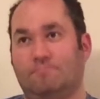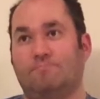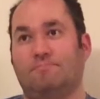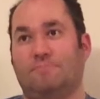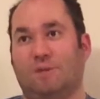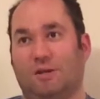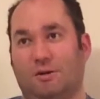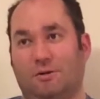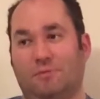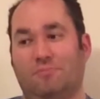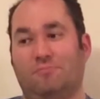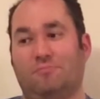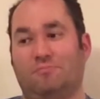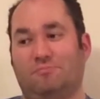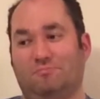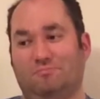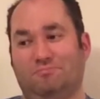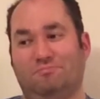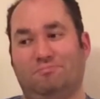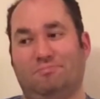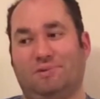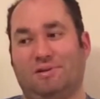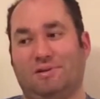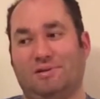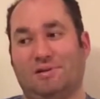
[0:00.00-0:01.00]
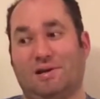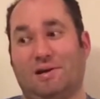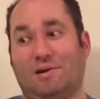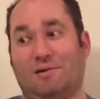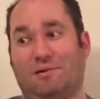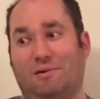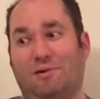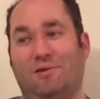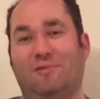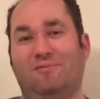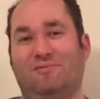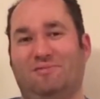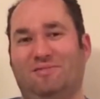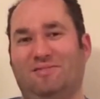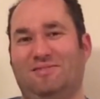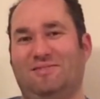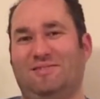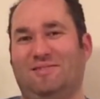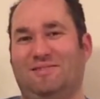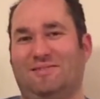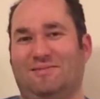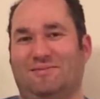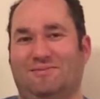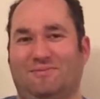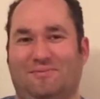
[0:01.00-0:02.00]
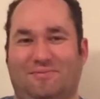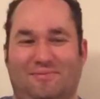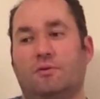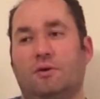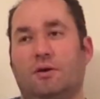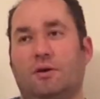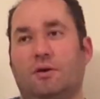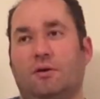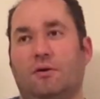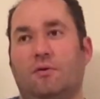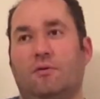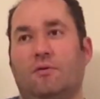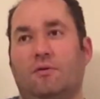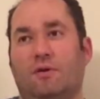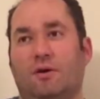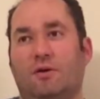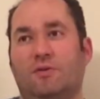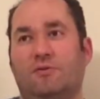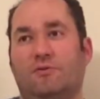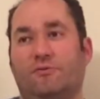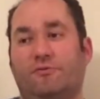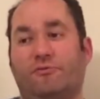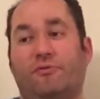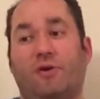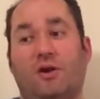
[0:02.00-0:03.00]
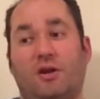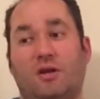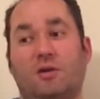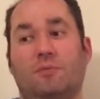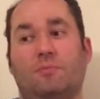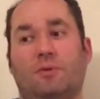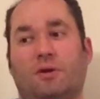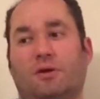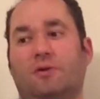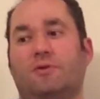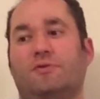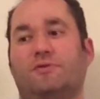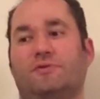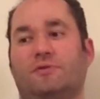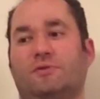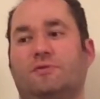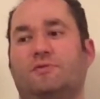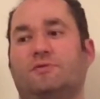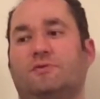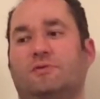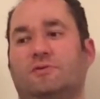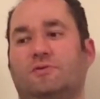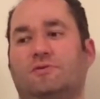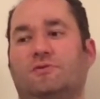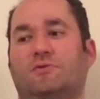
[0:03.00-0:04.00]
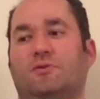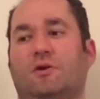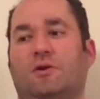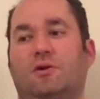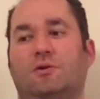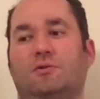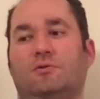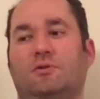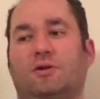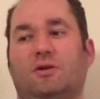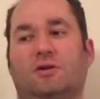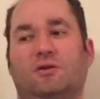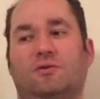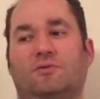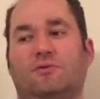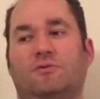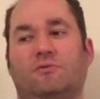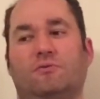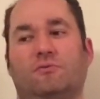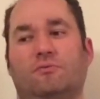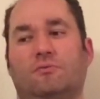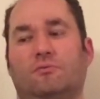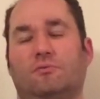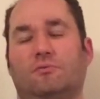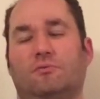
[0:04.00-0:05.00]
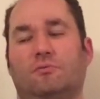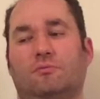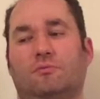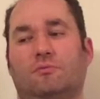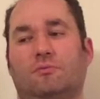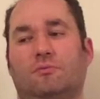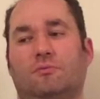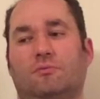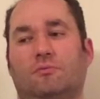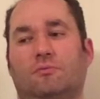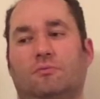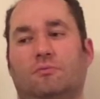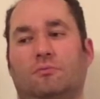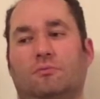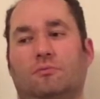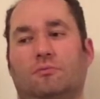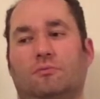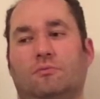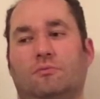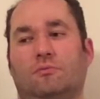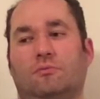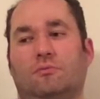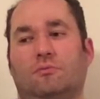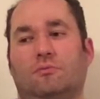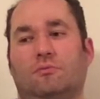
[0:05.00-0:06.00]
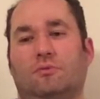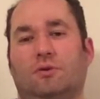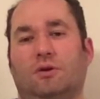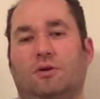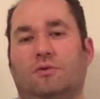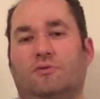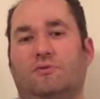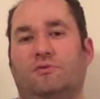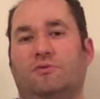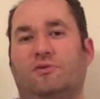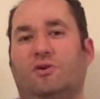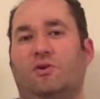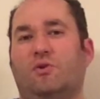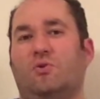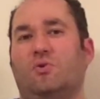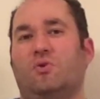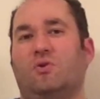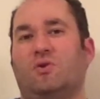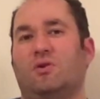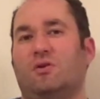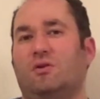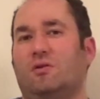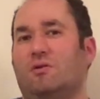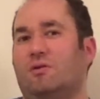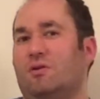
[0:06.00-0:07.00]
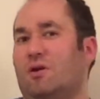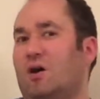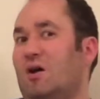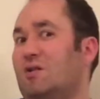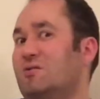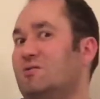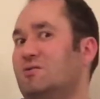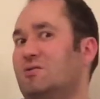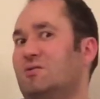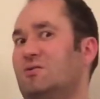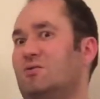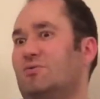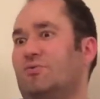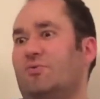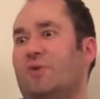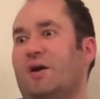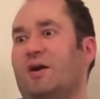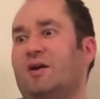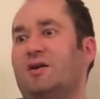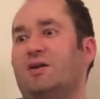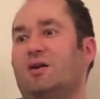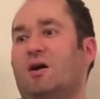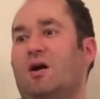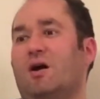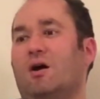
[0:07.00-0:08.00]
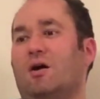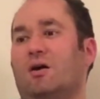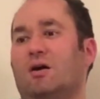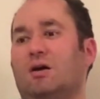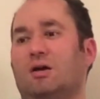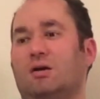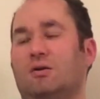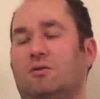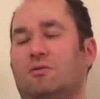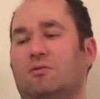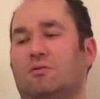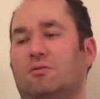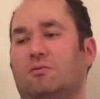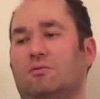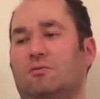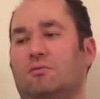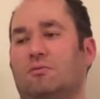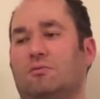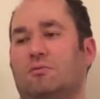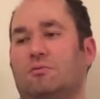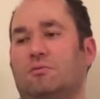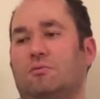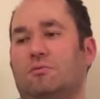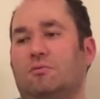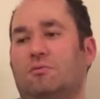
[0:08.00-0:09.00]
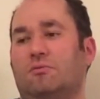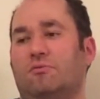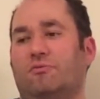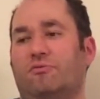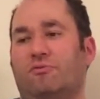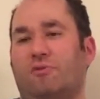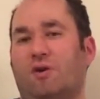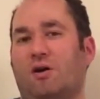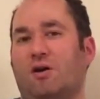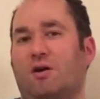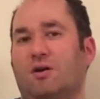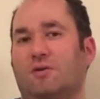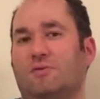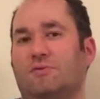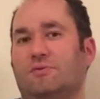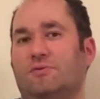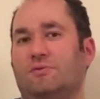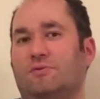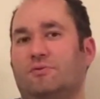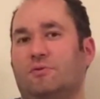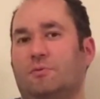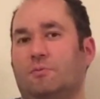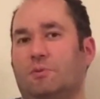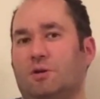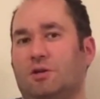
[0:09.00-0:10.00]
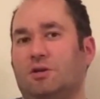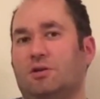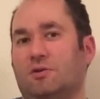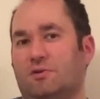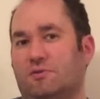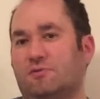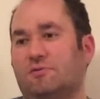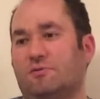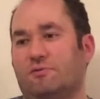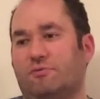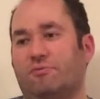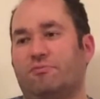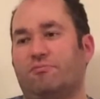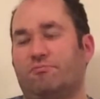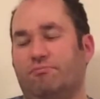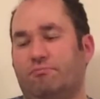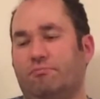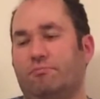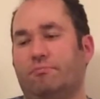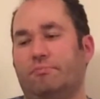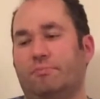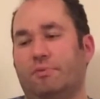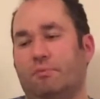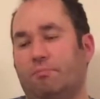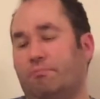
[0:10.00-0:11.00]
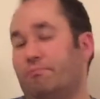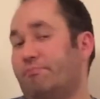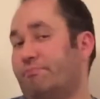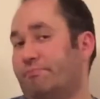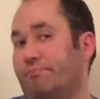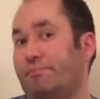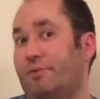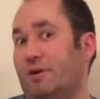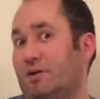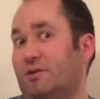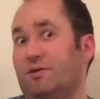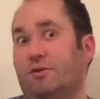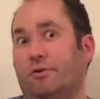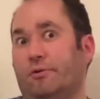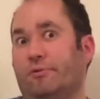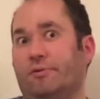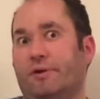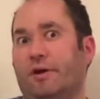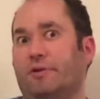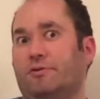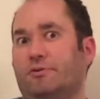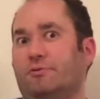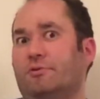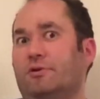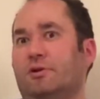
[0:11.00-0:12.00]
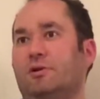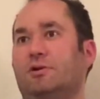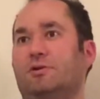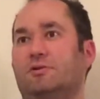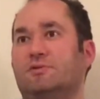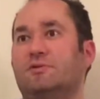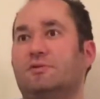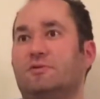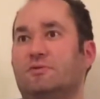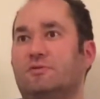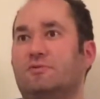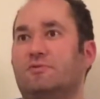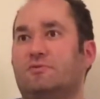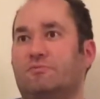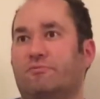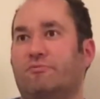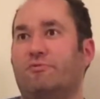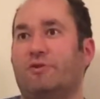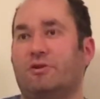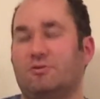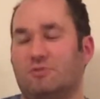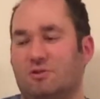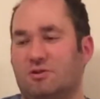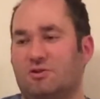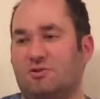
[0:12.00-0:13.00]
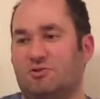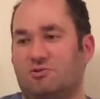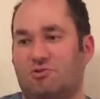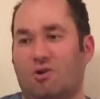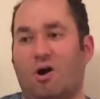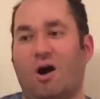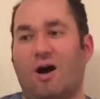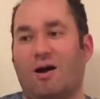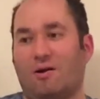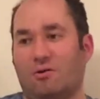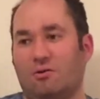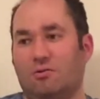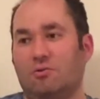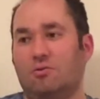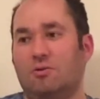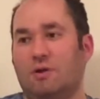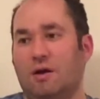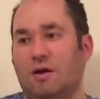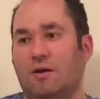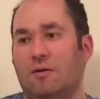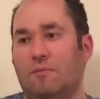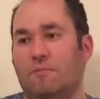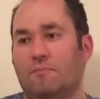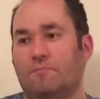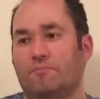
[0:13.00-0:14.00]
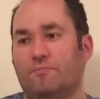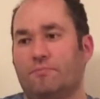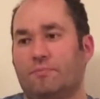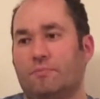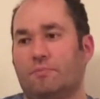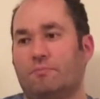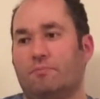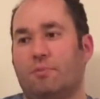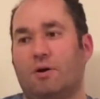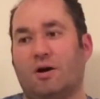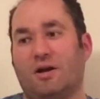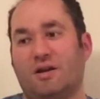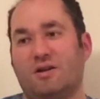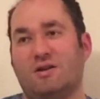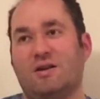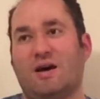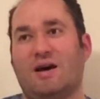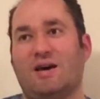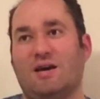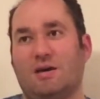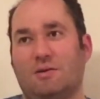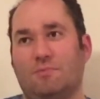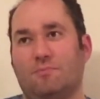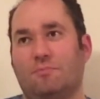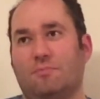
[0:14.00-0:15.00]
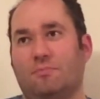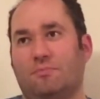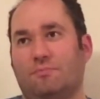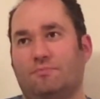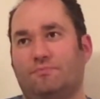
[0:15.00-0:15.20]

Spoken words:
Yeah, exactly. It's funny because it's a style that isn't... It's so under the radar in France. I mean, the pétillant naturel is a French style by name,